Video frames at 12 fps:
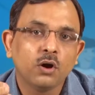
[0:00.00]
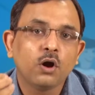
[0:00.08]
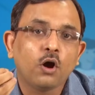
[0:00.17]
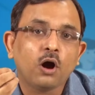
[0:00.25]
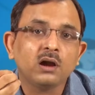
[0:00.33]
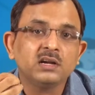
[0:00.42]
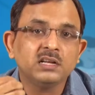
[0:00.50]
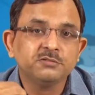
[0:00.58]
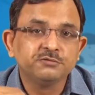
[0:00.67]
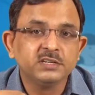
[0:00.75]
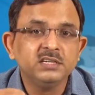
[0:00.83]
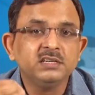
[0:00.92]
or
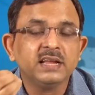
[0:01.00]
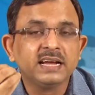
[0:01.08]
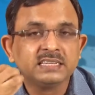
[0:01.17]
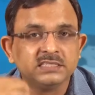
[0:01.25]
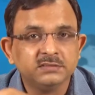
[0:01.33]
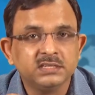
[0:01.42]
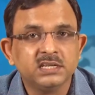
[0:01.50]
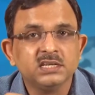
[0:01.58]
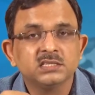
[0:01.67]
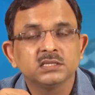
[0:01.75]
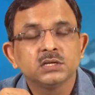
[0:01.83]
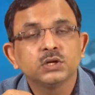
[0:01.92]
different
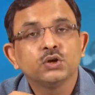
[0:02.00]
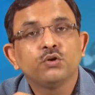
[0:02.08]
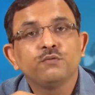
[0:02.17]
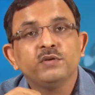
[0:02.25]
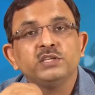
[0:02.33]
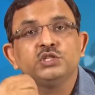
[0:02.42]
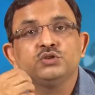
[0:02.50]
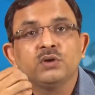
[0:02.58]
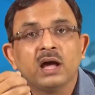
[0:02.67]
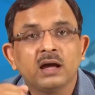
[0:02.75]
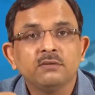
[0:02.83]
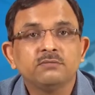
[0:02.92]
activities which you
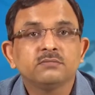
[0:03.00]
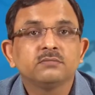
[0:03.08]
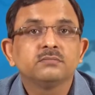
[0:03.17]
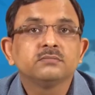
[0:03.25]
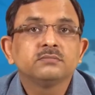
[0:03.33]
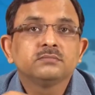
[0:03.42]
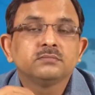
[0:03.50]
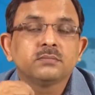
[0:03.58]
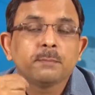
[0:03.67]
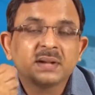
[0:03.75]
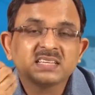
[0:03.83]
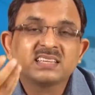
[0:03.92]
have
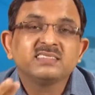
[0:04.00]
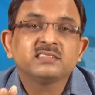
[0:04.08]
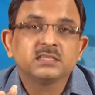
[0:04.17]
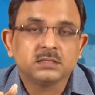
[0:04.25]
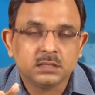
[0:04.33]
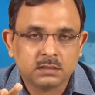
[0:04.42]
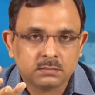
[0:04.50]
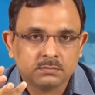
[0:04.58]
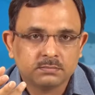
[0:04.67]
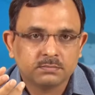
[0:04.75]
presented there.